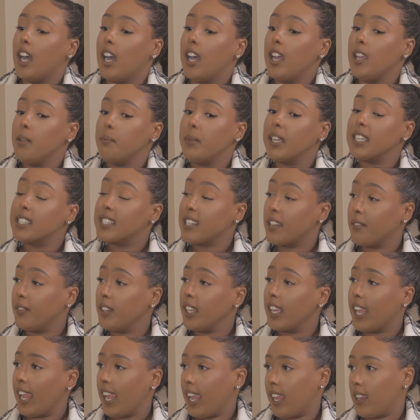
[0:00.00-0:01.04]
It
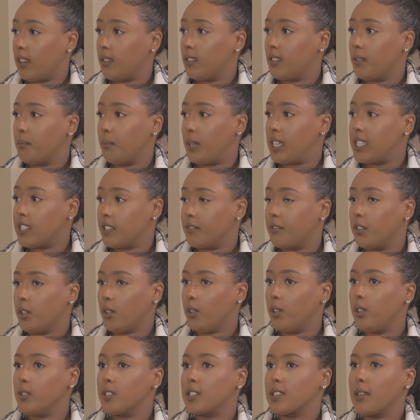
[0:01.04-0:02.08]
definitely can be
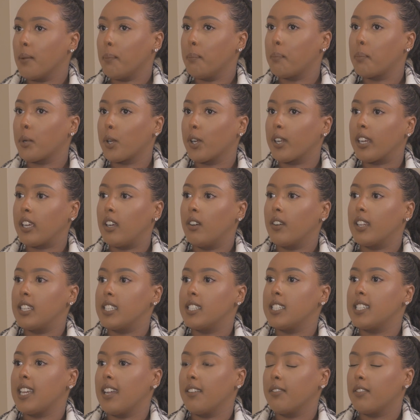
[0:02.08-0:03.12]
difficult. Burnout is
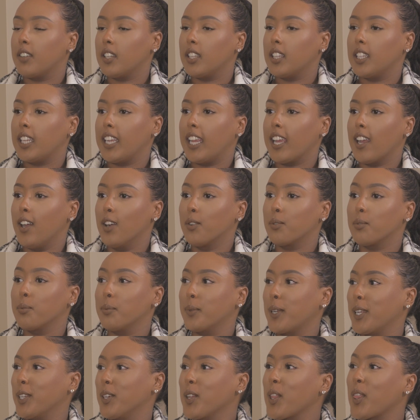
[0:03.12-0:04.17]
definitely a
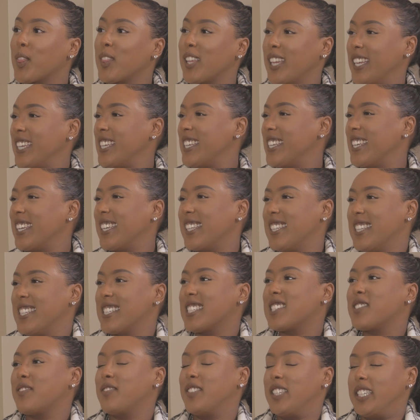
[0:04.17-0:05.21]
real thing in
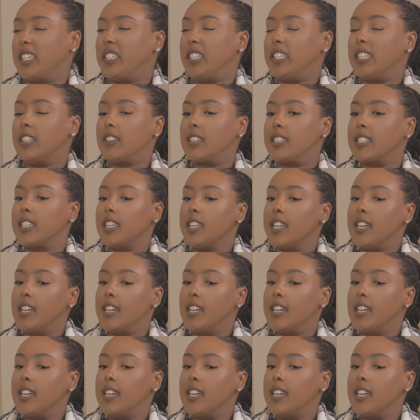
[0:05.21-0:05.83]
this field.